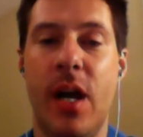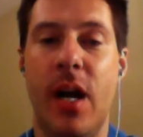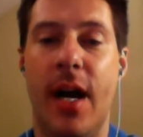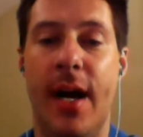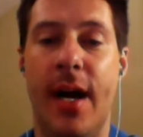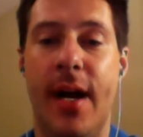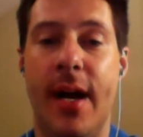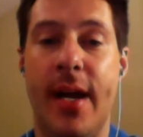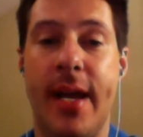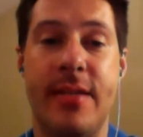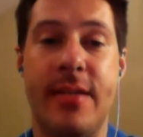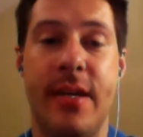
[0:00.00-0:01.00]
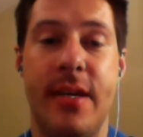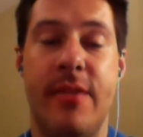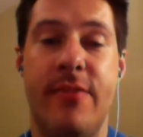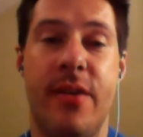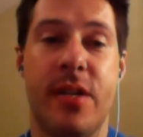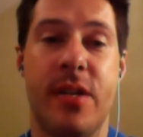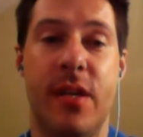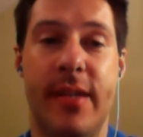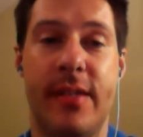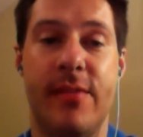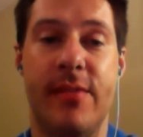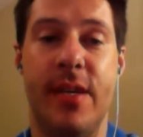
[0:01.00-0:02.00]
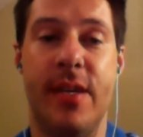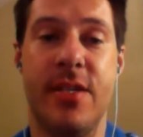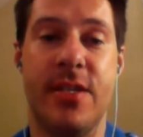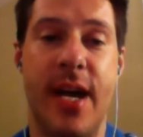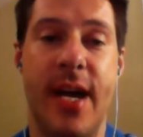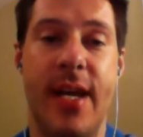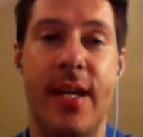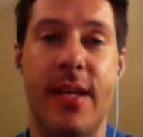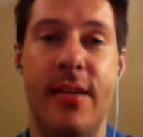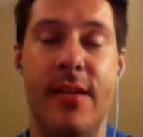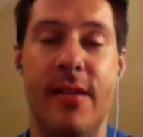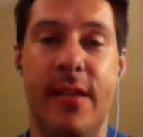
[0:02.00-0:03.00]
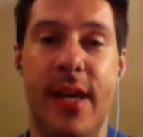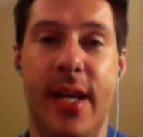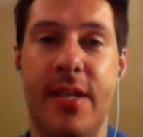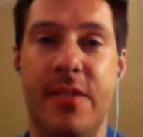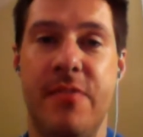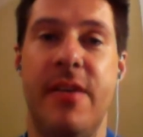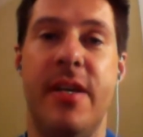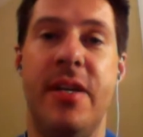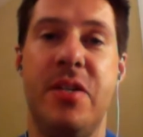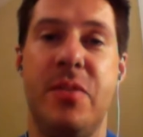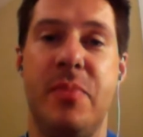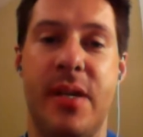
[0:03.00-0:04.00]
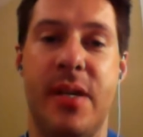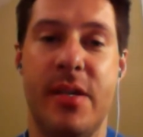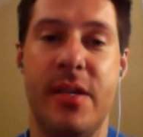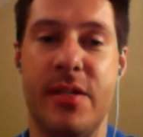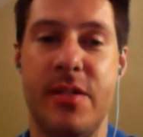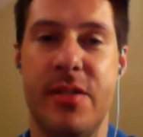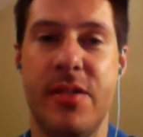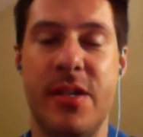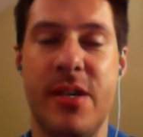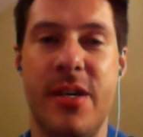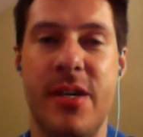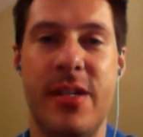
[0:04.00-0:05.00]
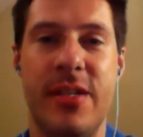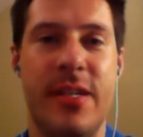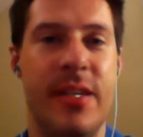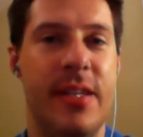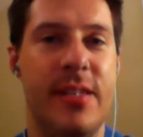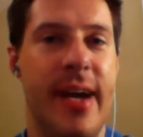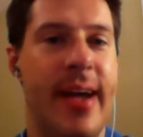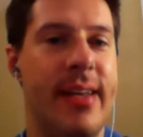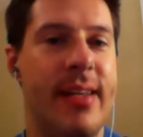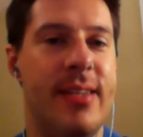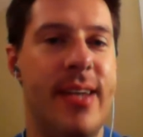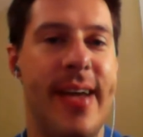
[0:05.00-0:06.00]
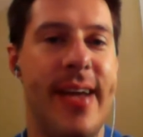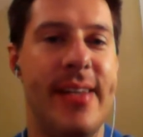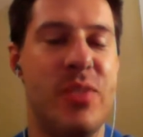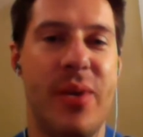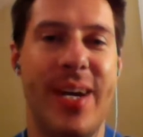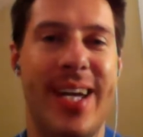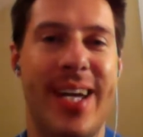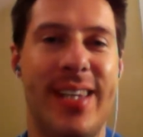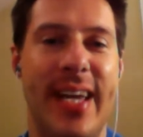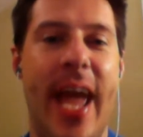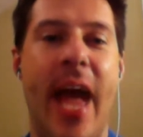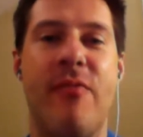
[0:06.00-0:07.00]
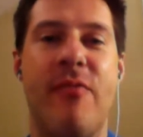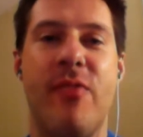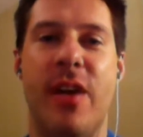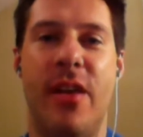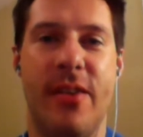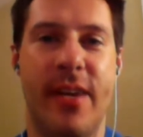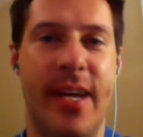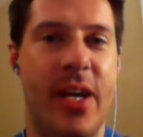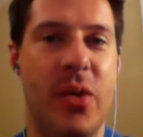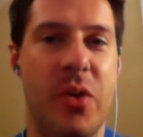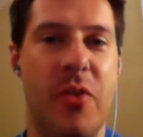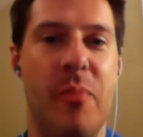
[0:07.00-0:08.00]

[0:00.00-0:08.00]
I guess the NFL has collectively decided that he's finished because Didn't the Titans bring in like every other kicker with a